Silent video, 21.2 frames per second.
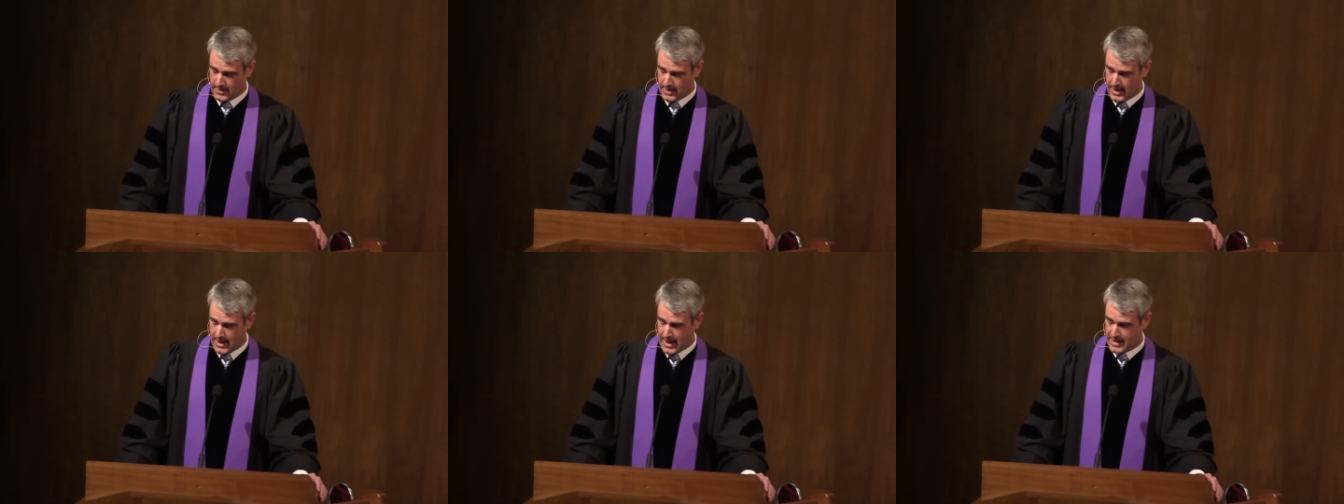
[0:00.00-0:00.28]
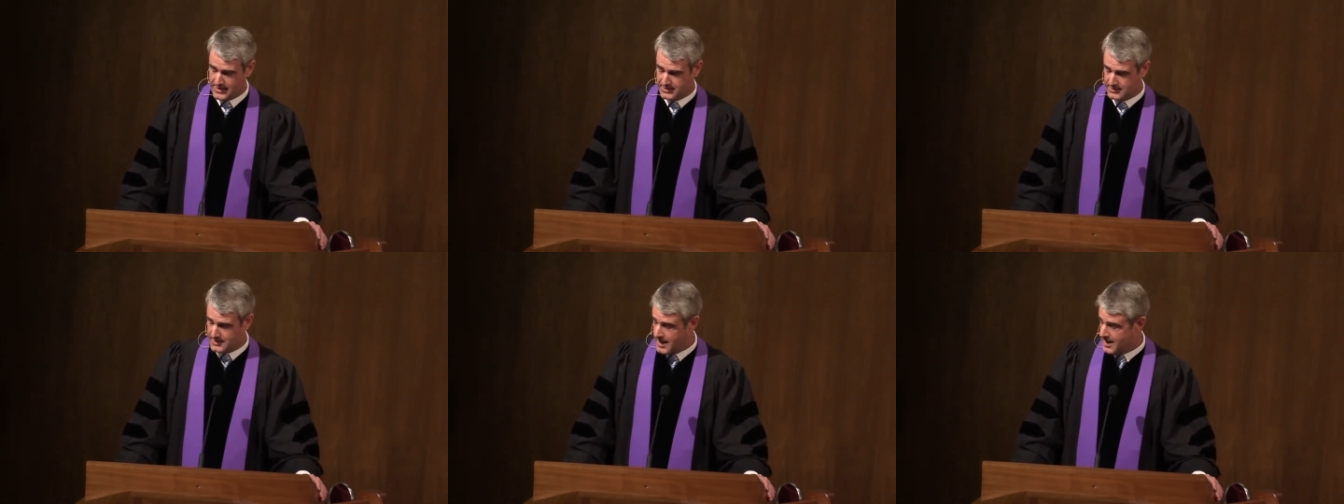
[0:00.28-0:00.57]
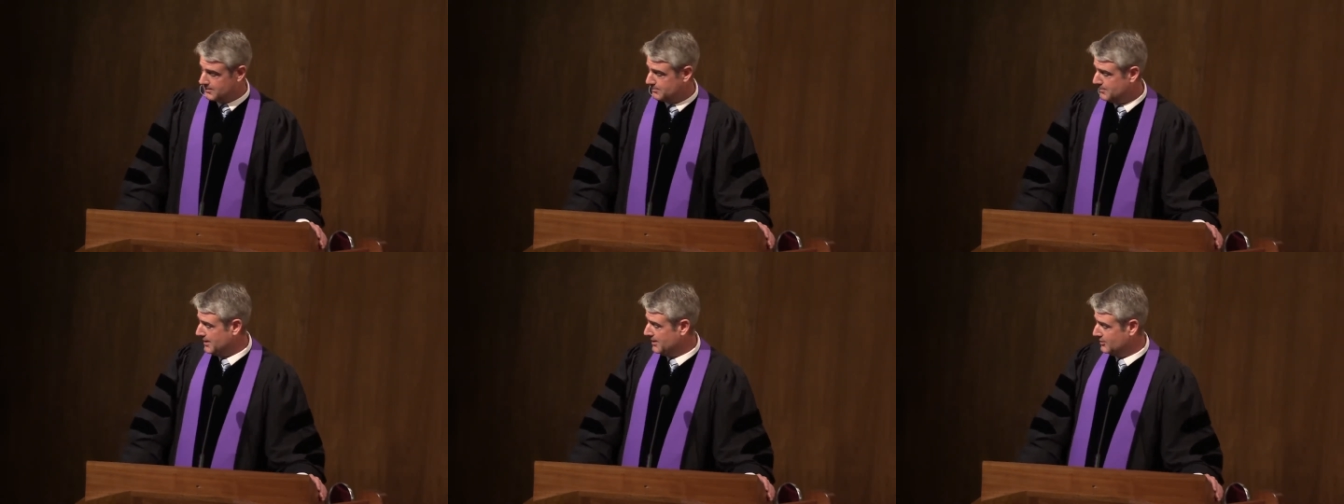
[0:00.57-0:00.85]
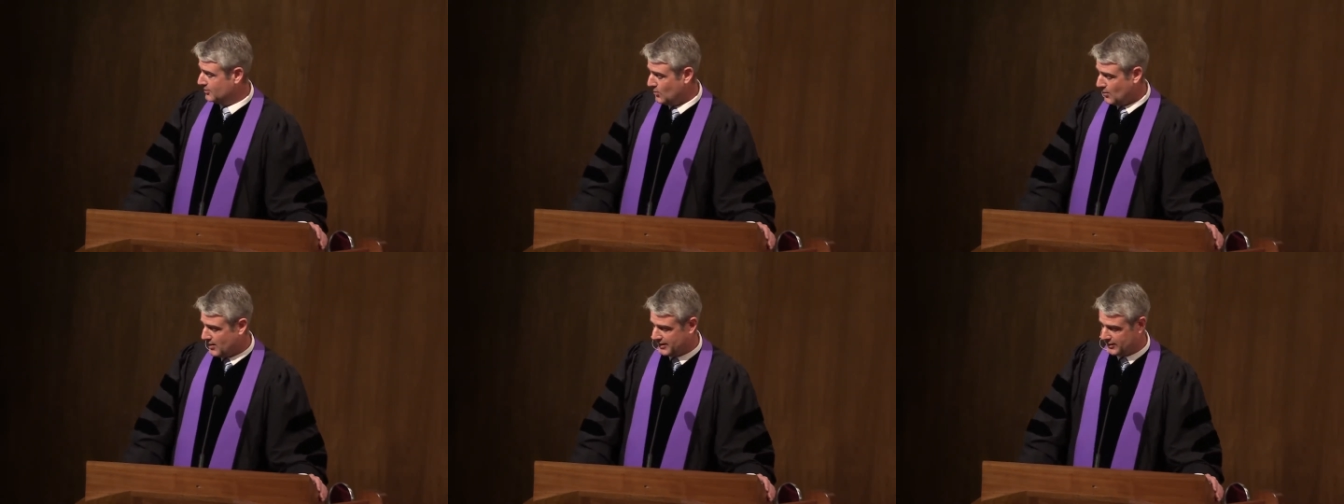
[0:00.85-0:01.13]
Hindsight being
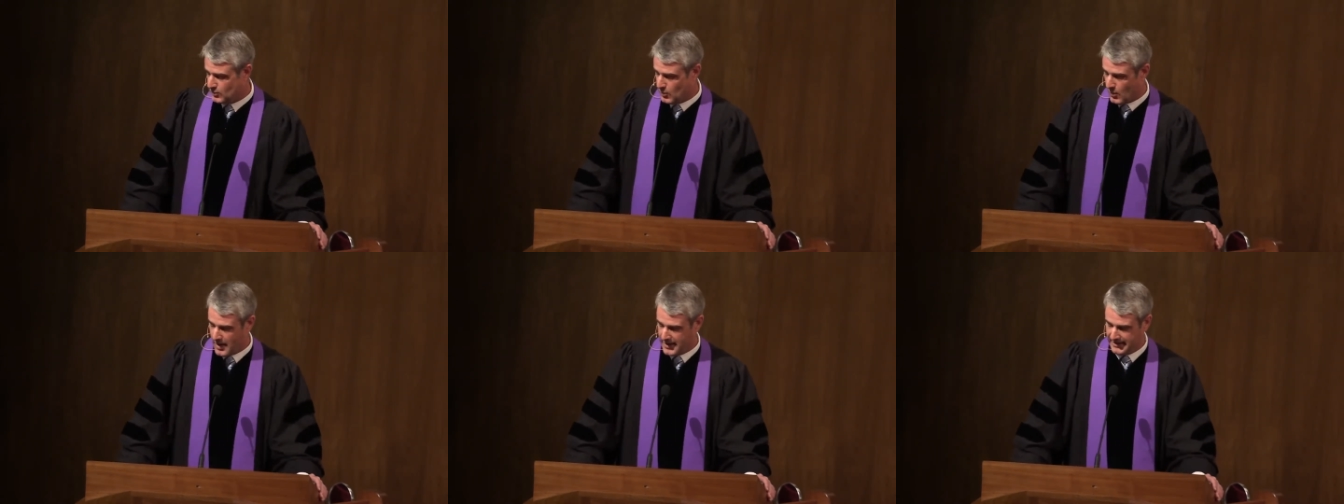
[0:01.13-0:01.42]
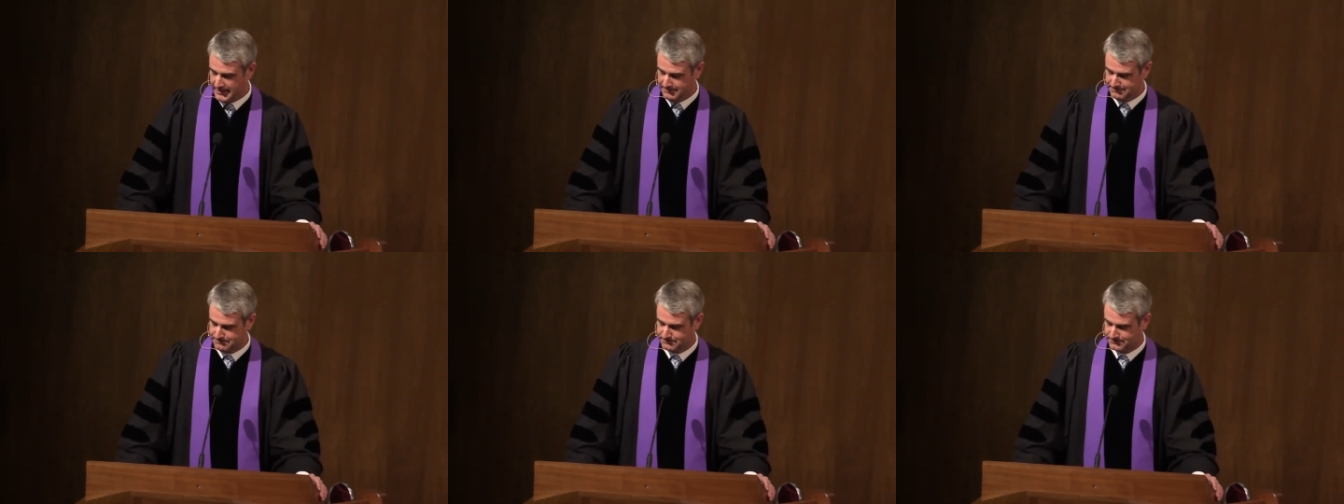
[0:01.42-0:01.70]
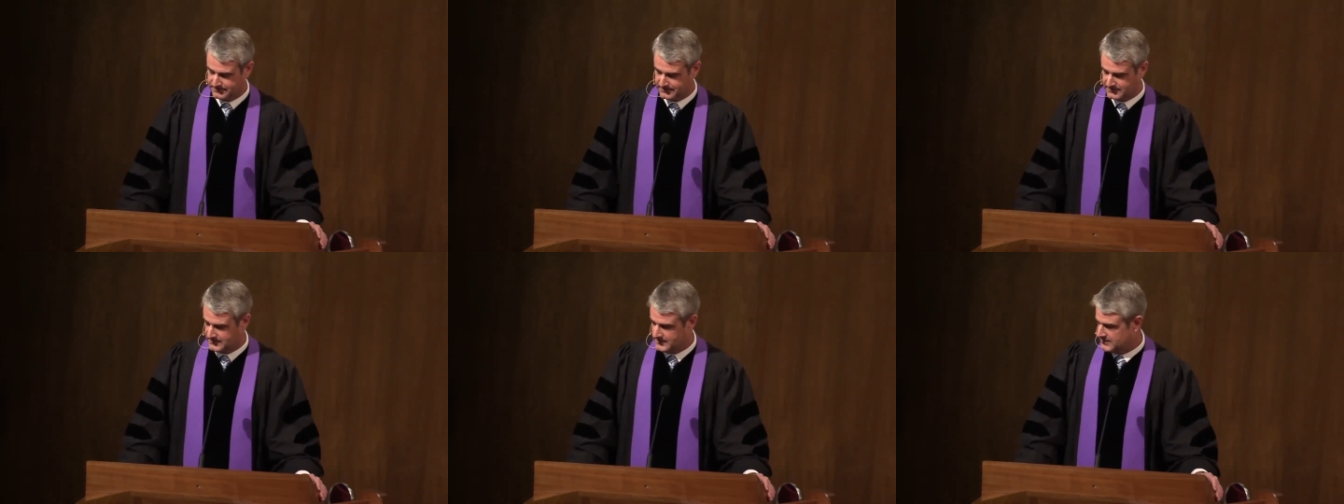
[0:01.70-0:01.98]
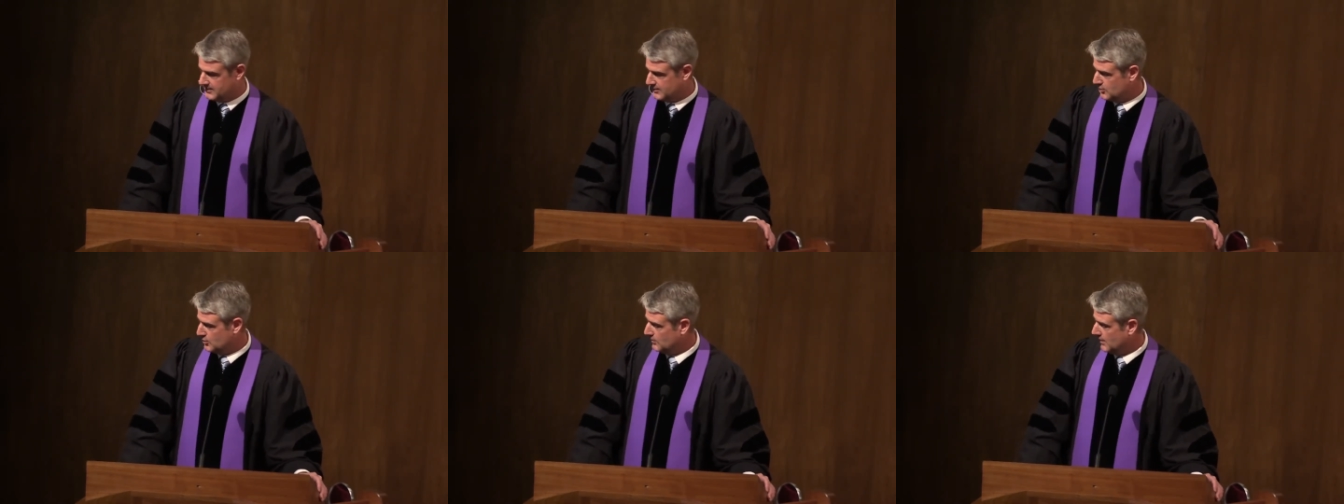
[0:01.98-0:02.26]
2020. Is
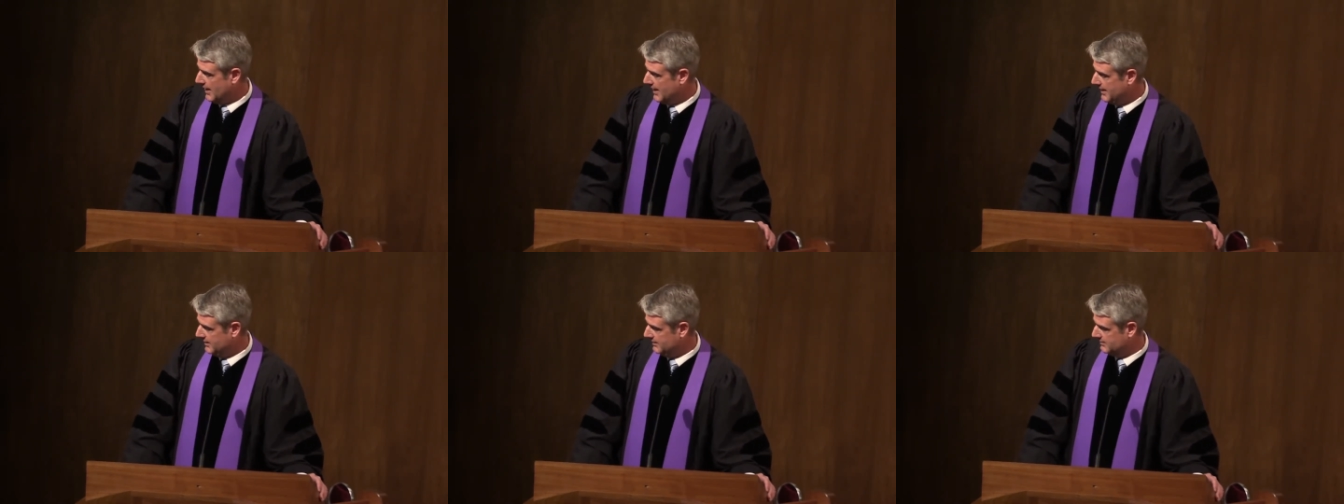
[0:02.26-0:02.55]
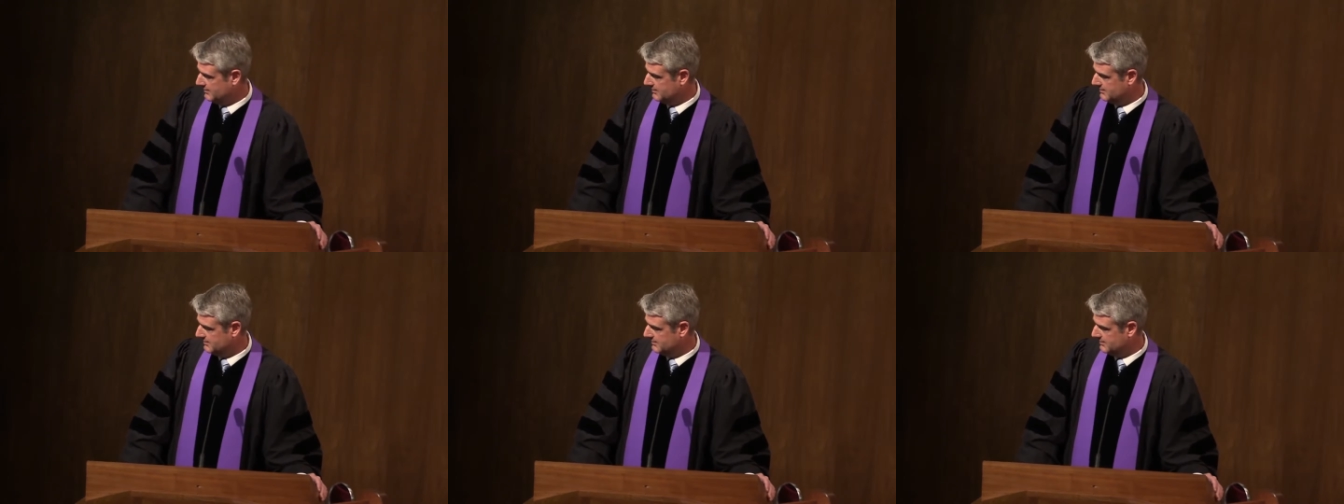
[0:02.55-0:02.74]
it too late?